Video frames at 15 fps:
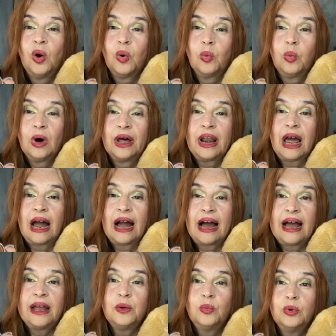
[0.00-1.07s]
what
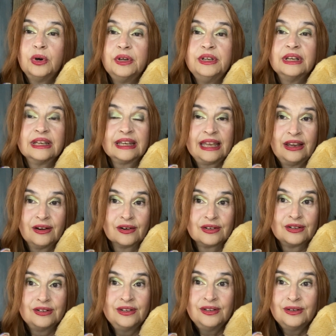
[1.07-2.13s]
I would care
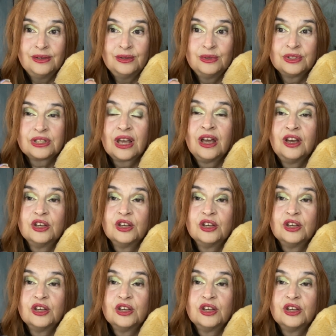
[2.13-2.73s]
to use,